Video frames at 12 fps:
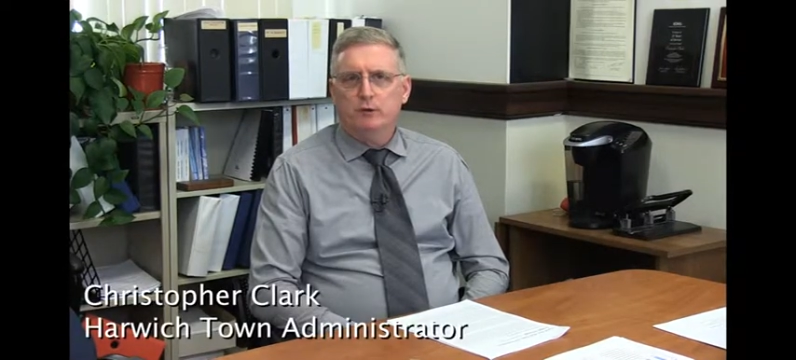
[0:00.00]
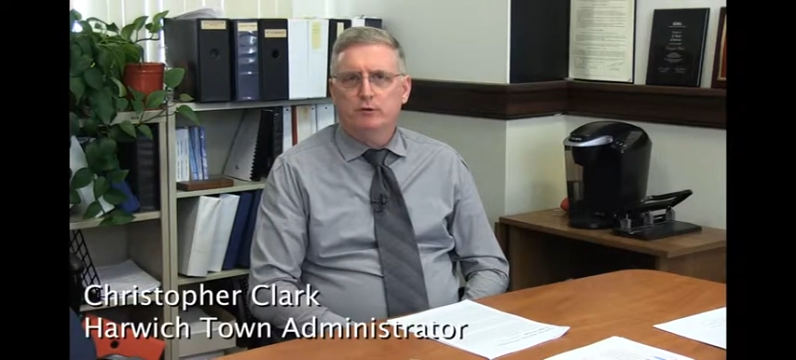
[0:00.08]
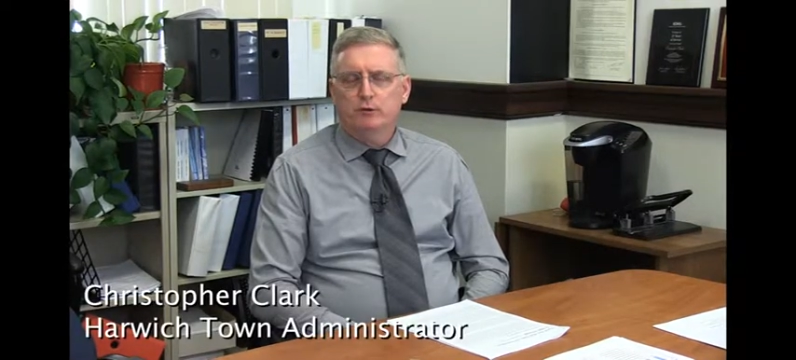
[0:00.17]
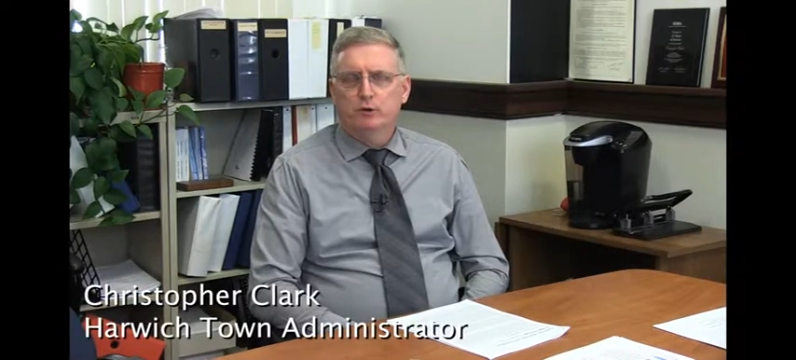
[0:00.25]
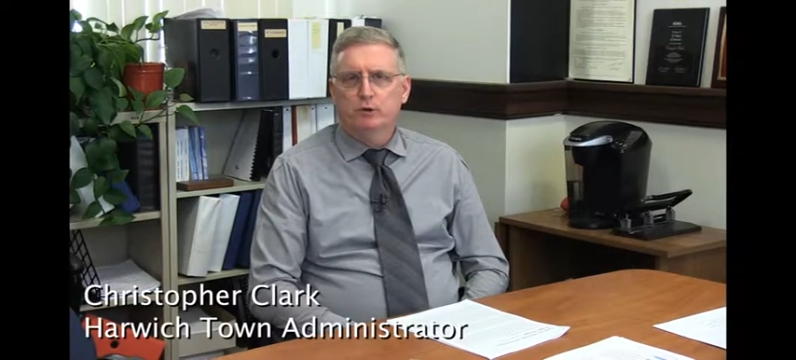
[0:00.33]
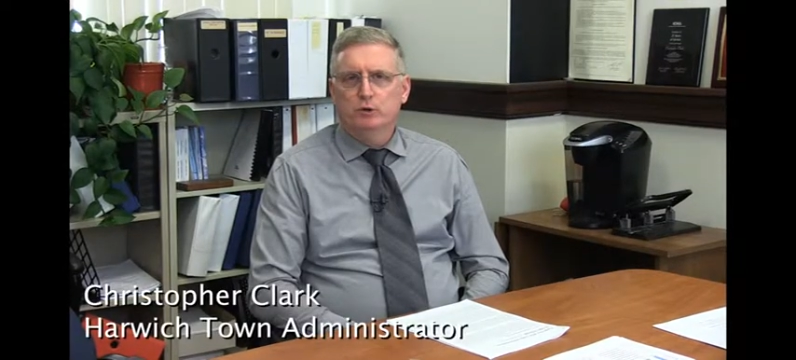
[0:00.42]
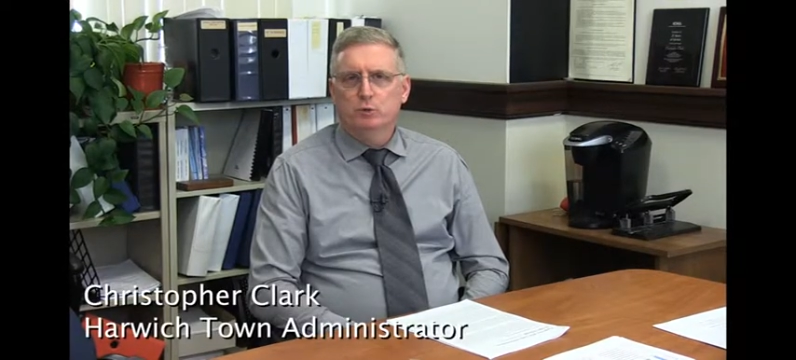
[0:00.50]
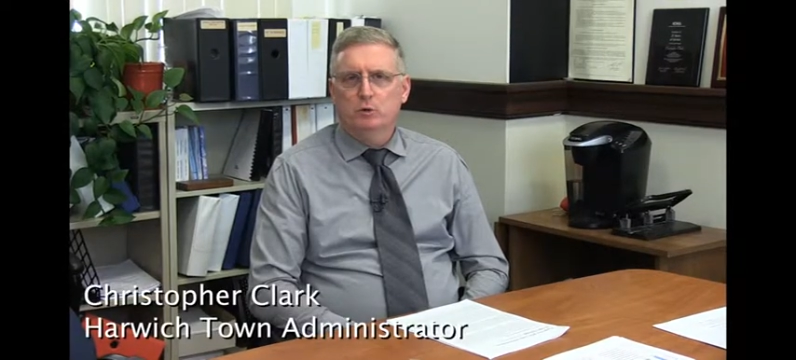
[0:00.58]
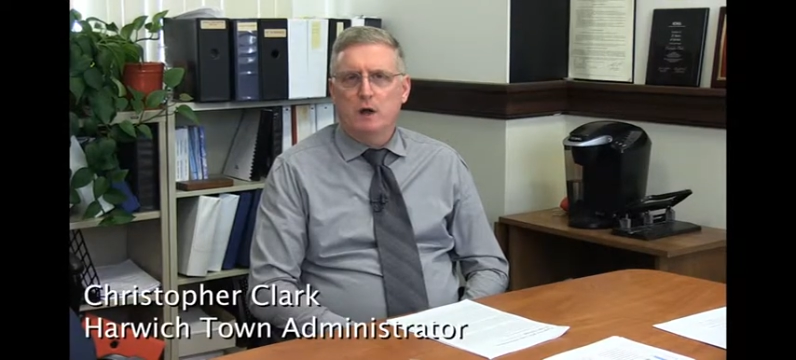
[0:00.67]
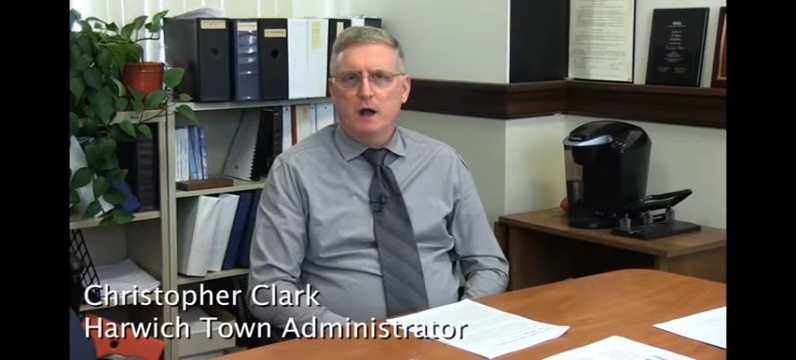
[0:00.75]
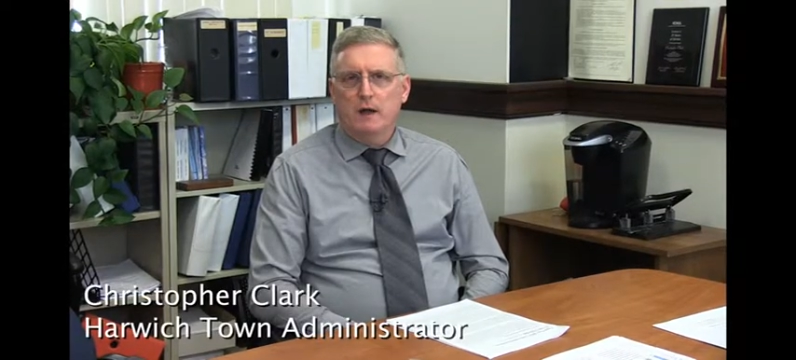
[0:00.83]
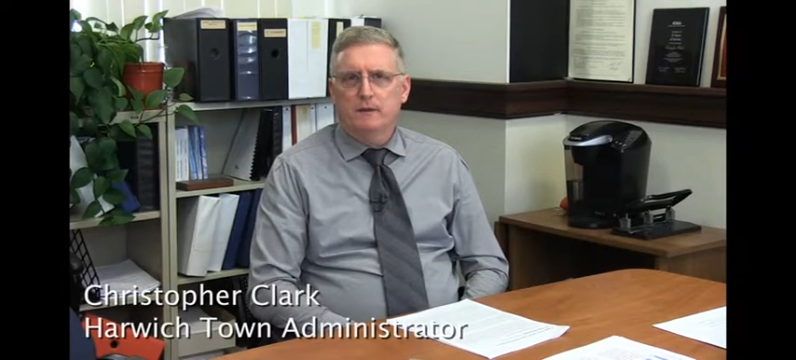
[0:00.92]
through
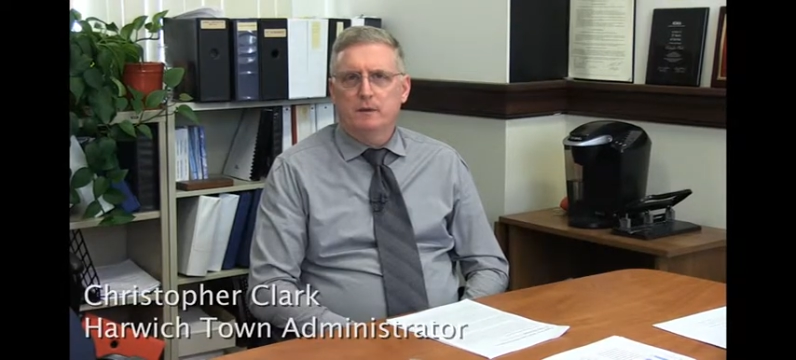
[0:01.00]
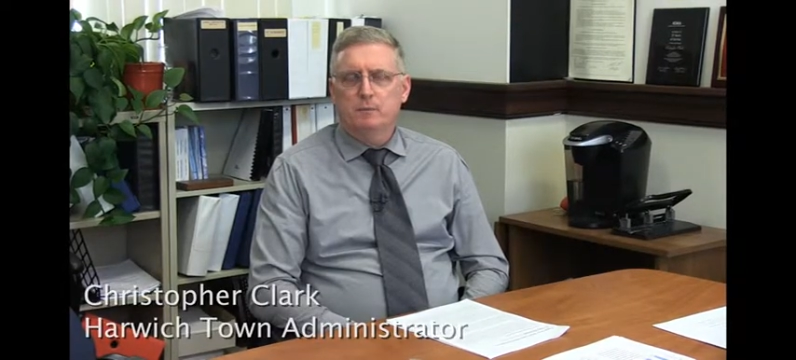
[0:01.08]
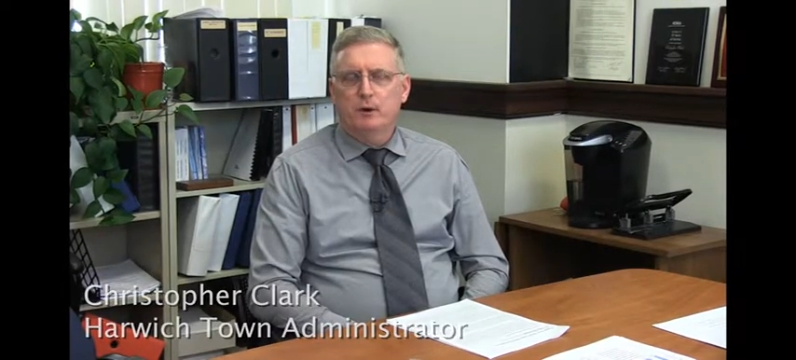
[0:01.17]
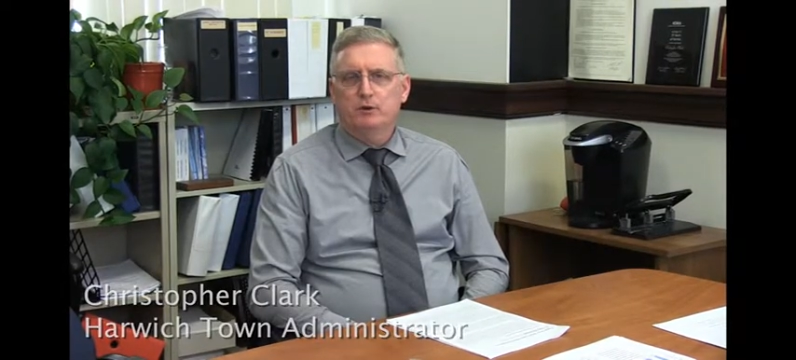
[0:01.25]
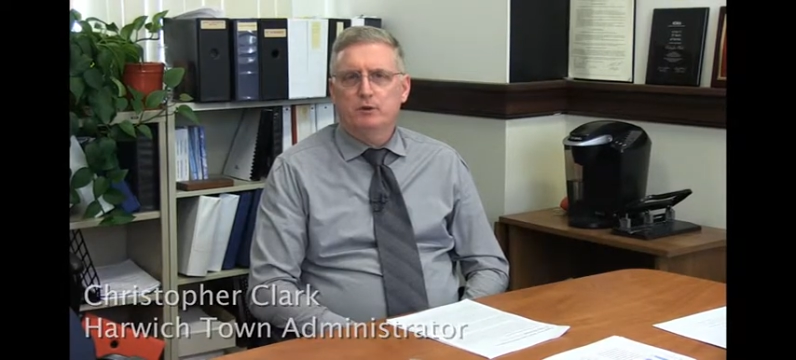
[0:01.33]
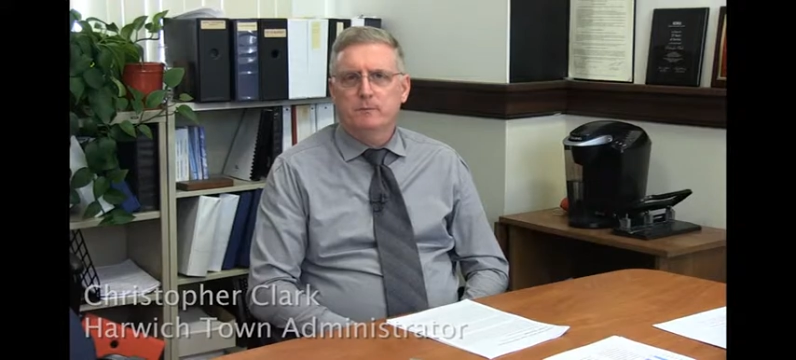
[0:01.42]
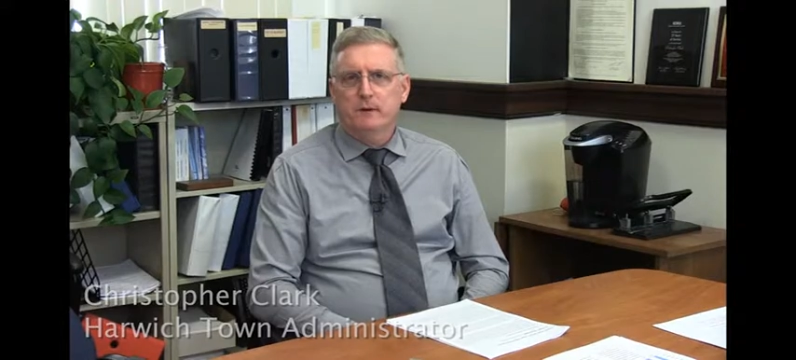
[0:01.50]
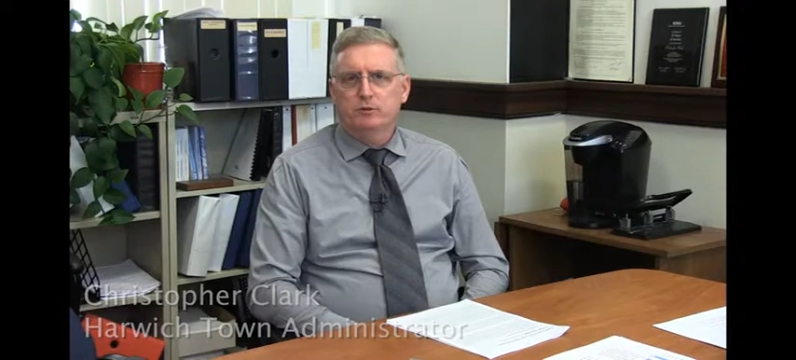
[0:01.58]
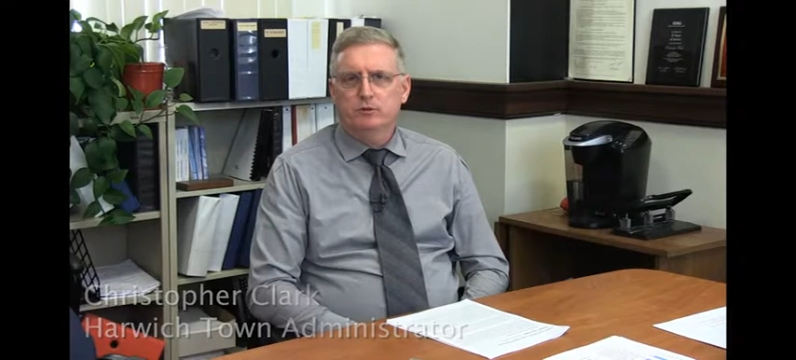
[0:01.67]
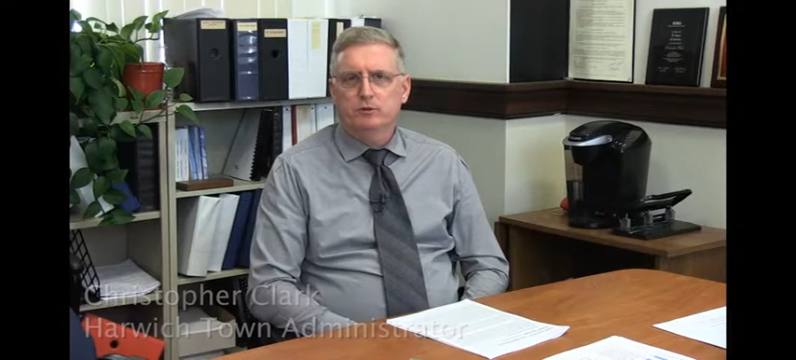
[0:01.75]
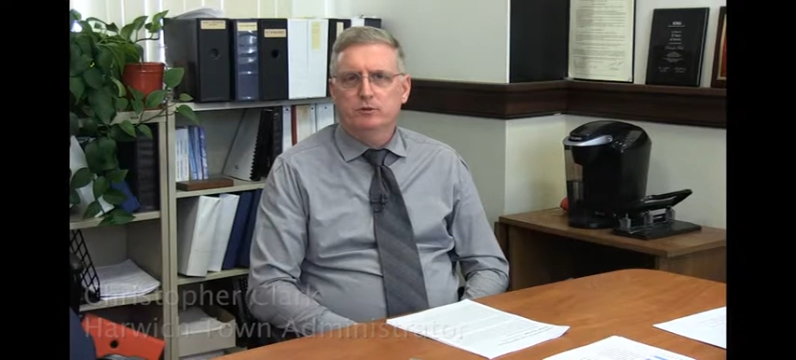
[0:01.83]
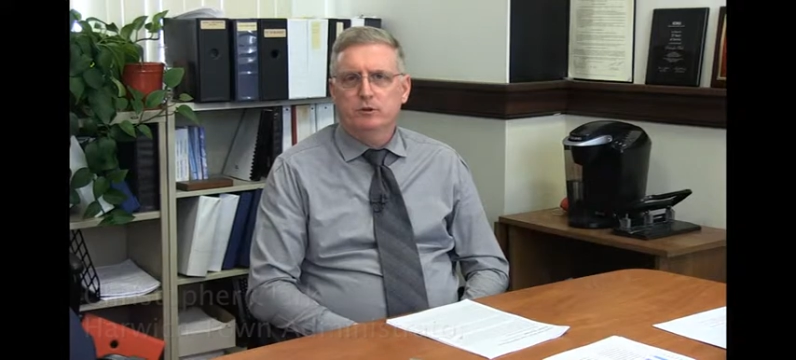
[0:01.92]
the budget
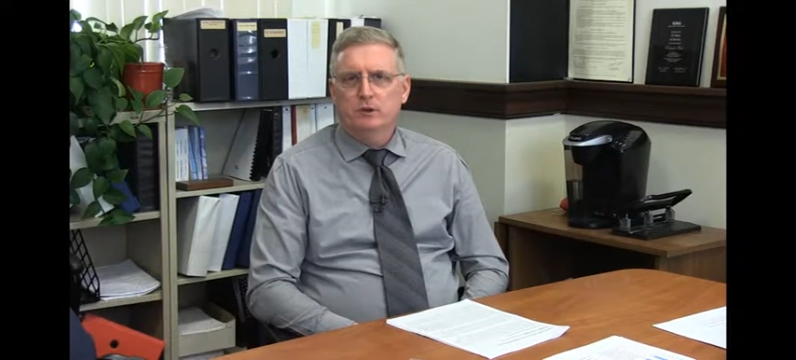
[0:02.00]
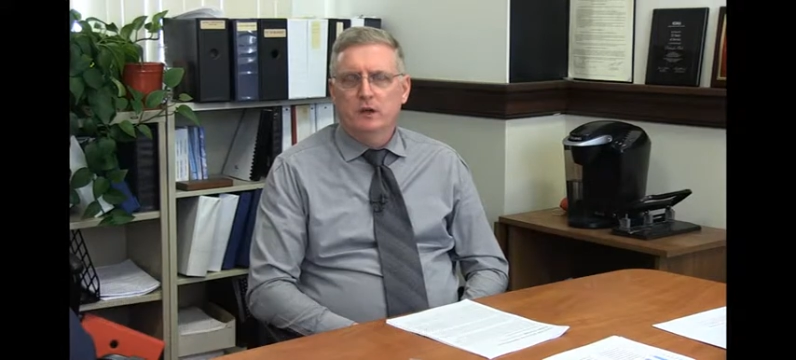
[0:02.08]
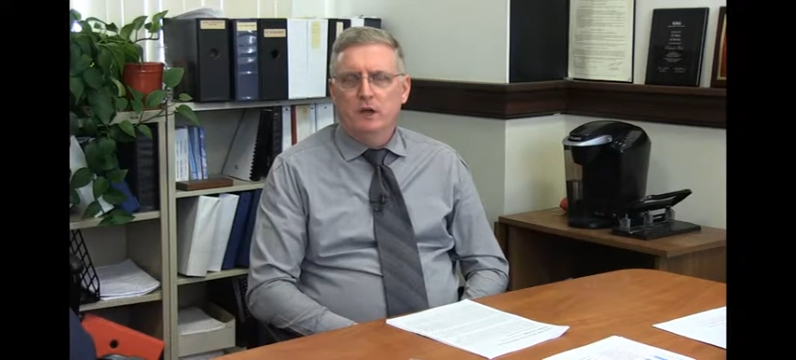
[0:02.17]
message.